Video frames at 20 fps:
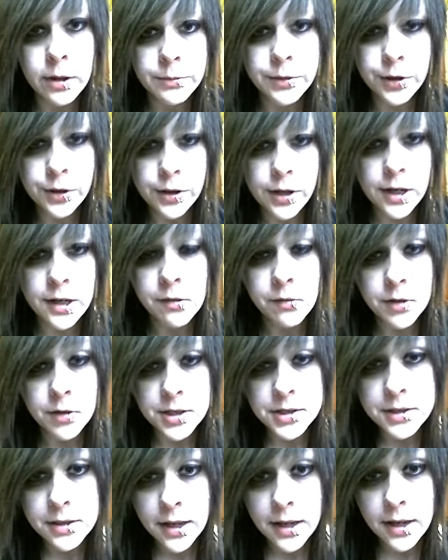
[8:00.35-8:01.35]
You're kind of a
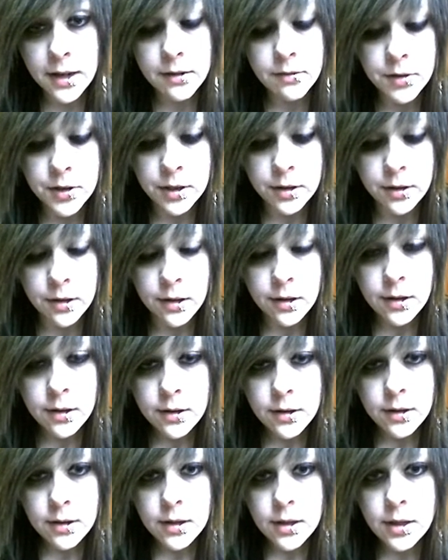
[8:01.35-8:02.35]
slave and
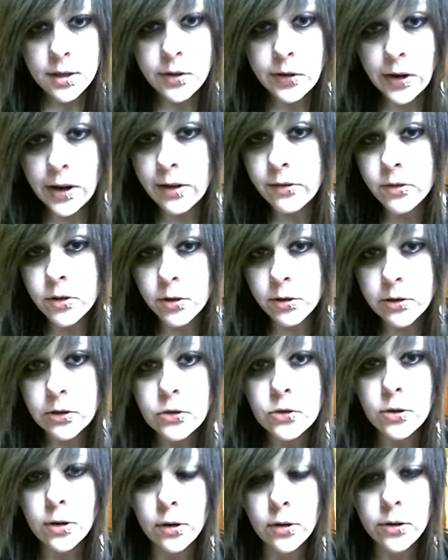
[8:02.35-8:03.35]
you have no
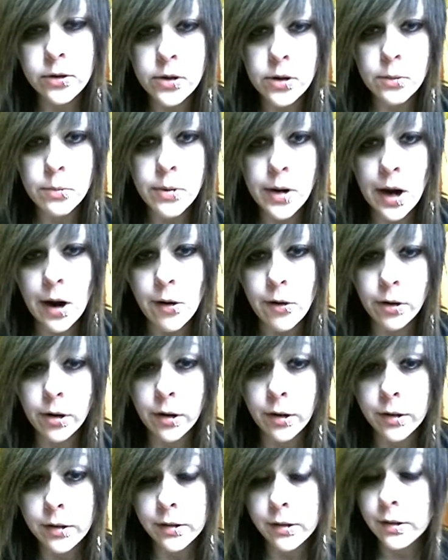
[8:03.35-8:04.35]
control and no power
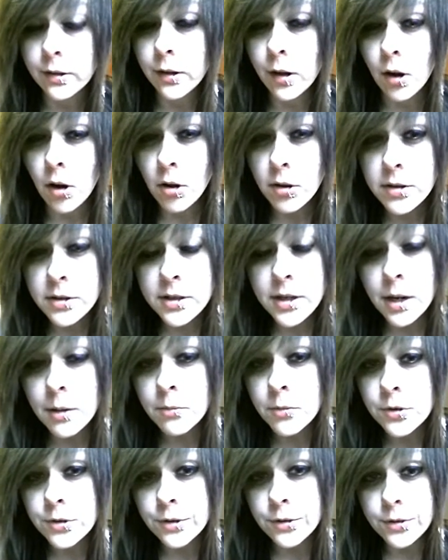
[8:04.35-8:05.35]
and all the
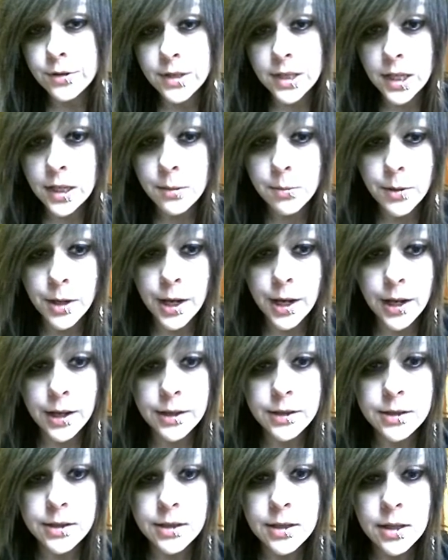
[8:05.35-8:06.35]
Deimos are dick
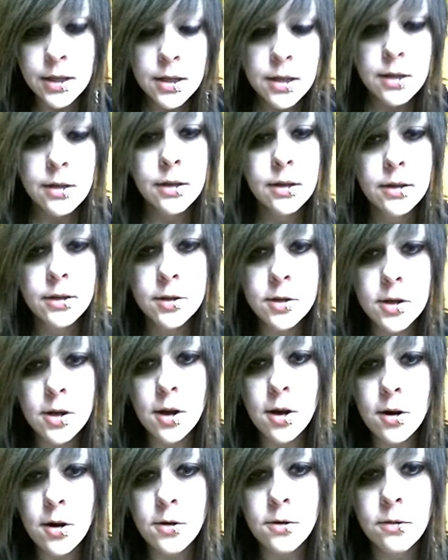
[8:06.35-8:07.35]
bags.
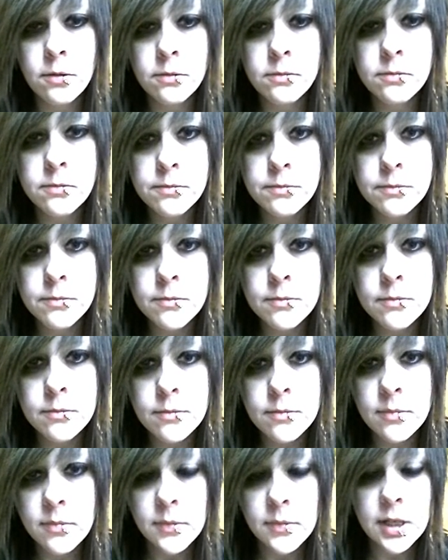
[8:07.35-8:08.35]
So,
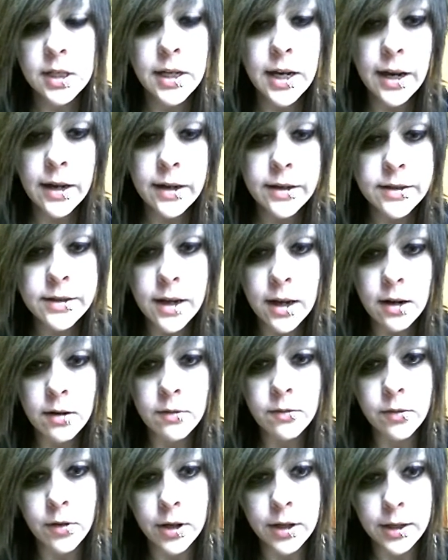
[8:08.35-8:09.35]
yeah, it is kind of
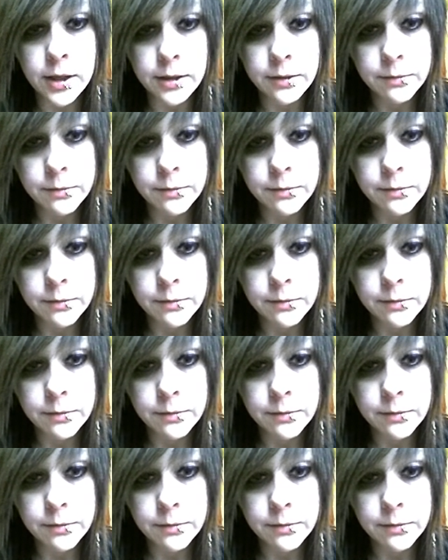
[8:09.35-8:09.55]
funny.